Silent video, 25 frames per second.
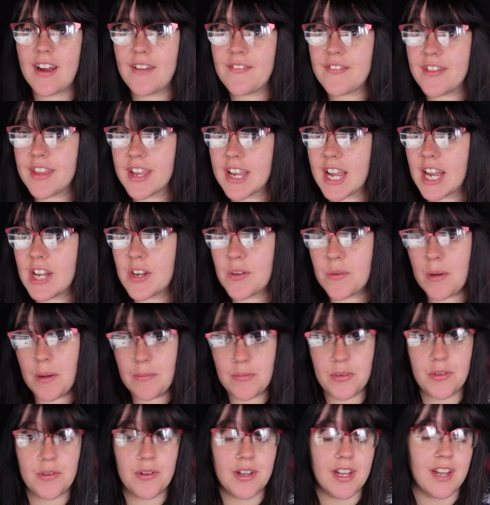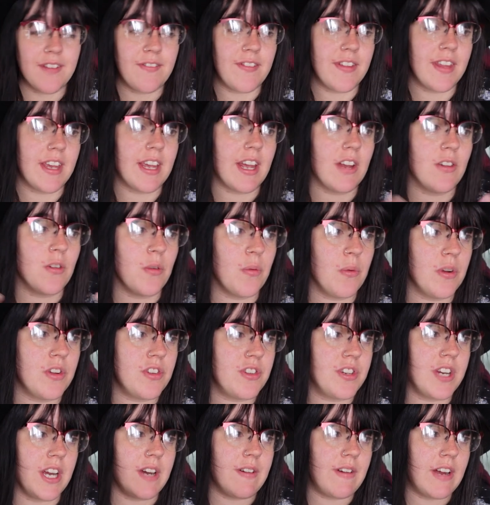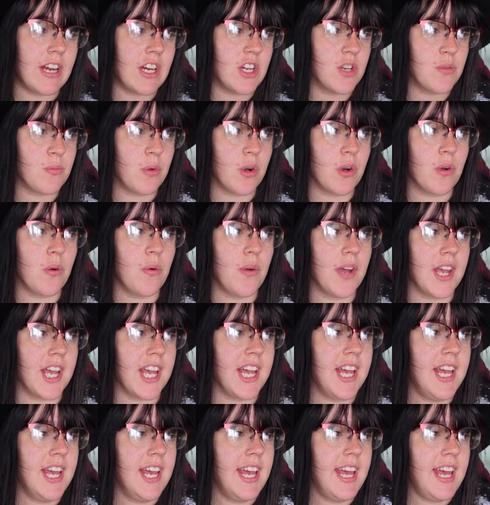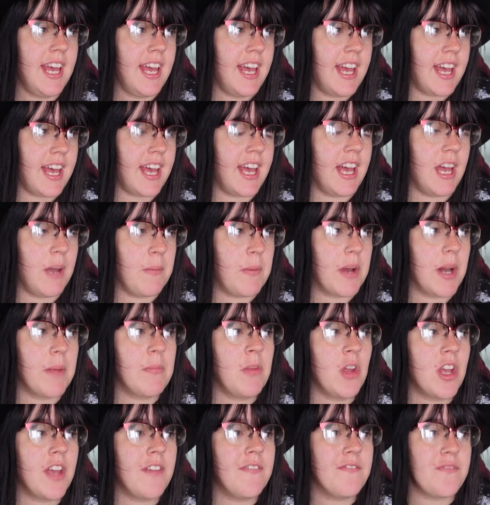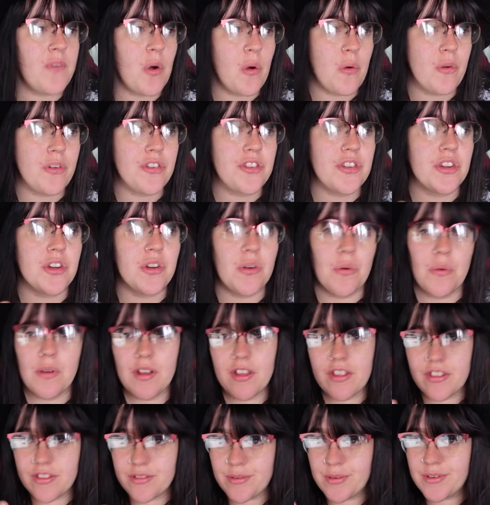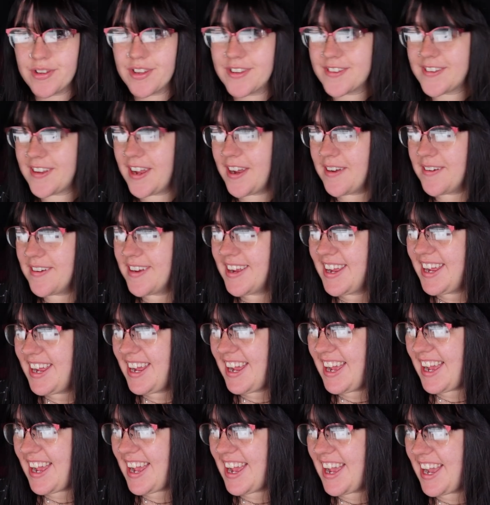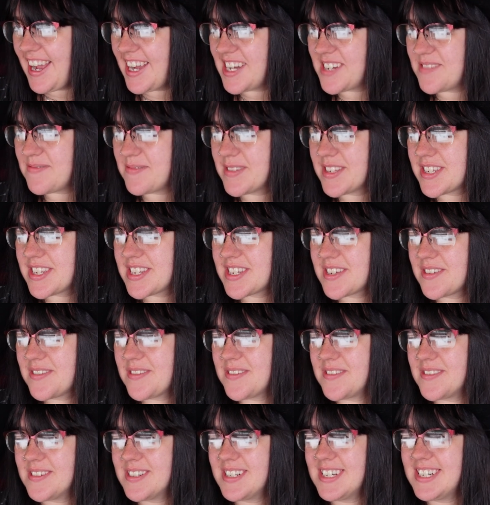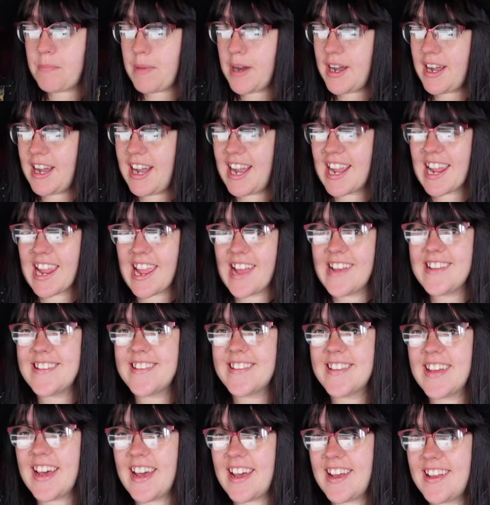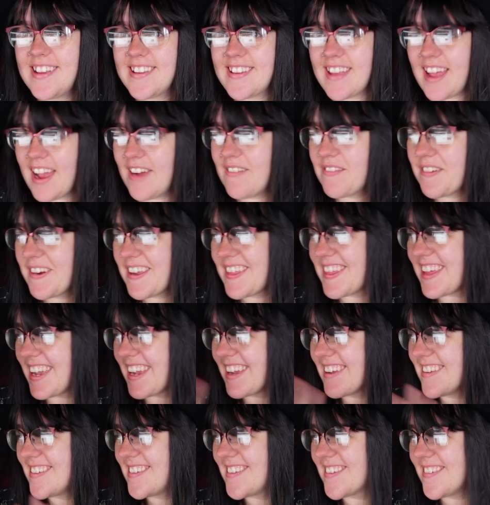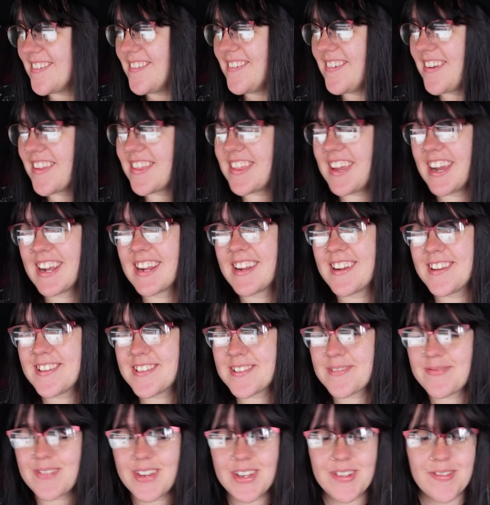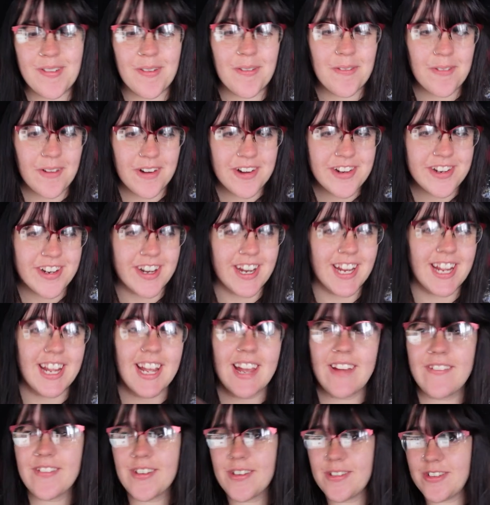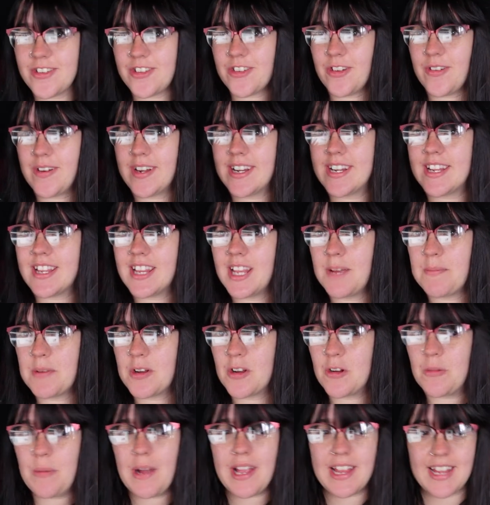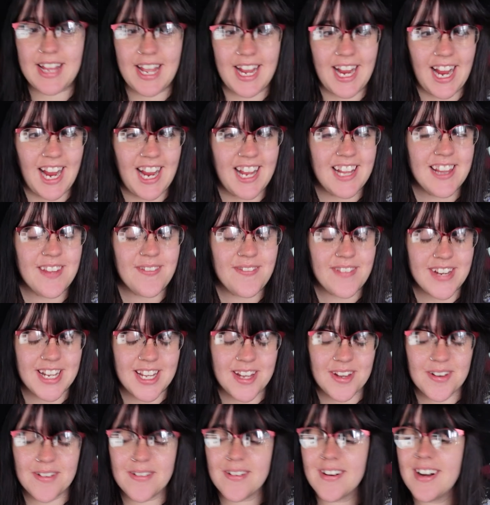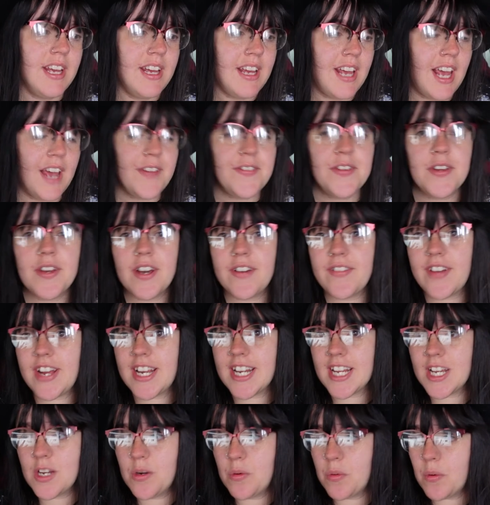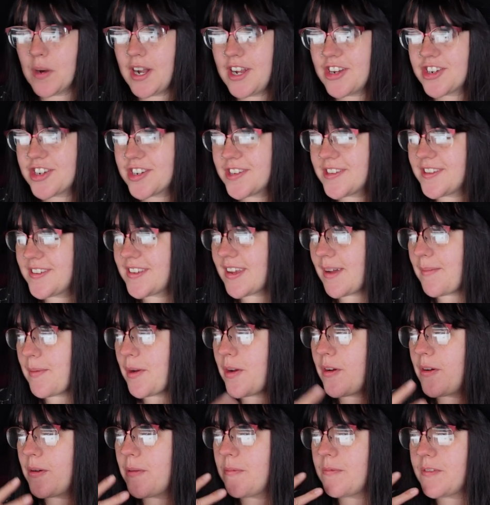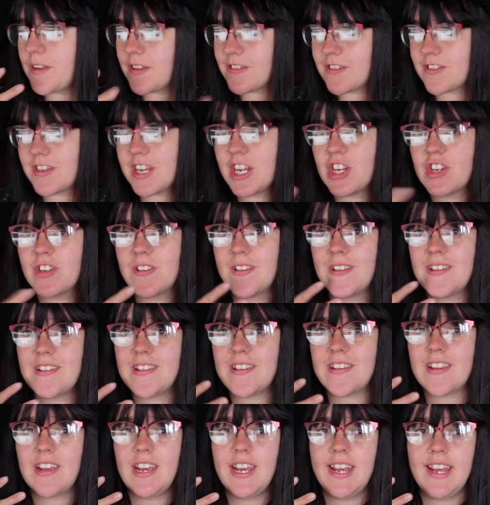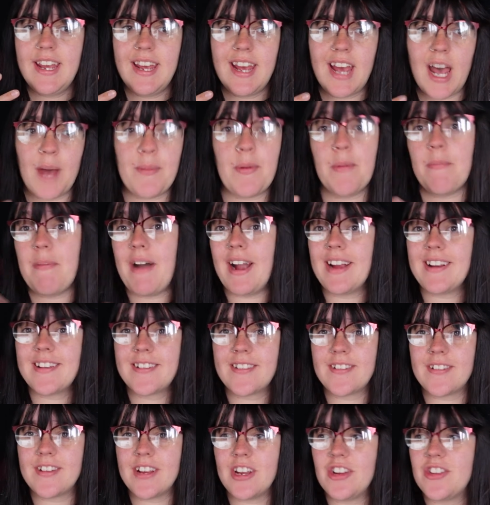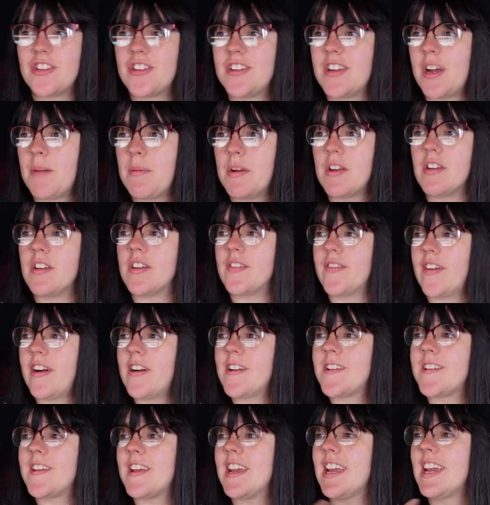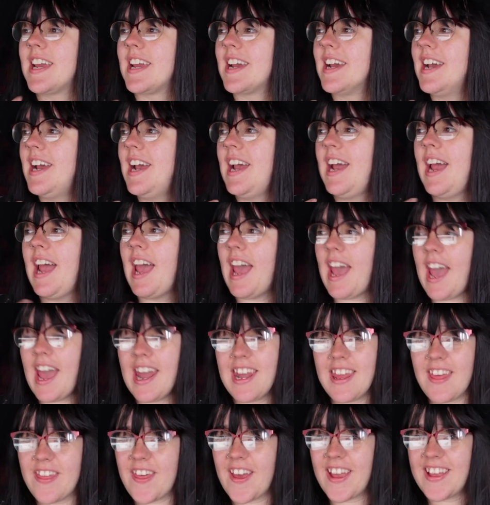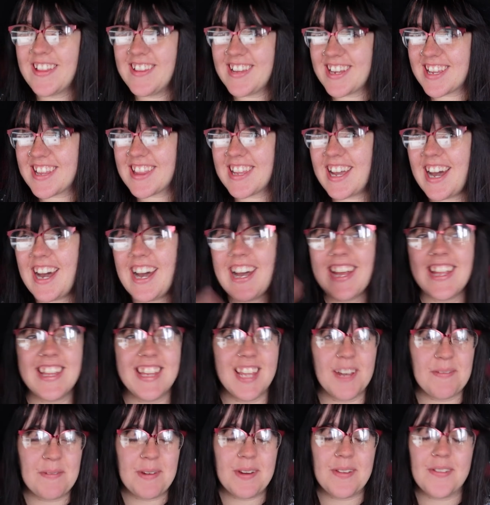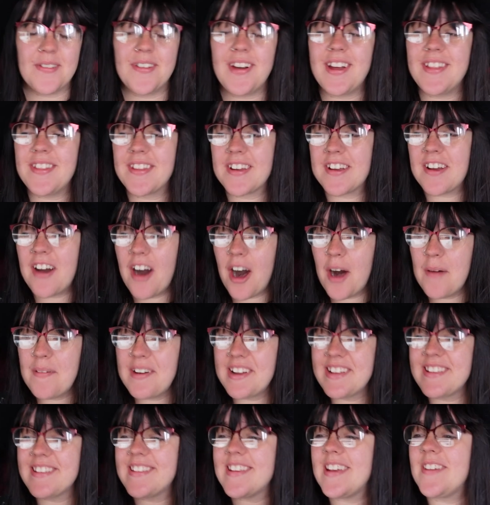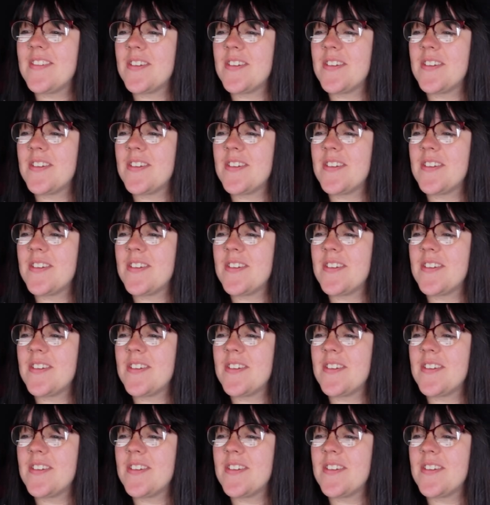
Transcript: I feel like I know what I'm doing. I feel like I know which direction we're going, and I'm looking forward to going through this now. But I guess that is everything. So thank you so much for watching. If you enjoyed, let me know by liking the video. If you have any questions about dissertations, about my dissertation, about university, anything like that, let me know in the comments.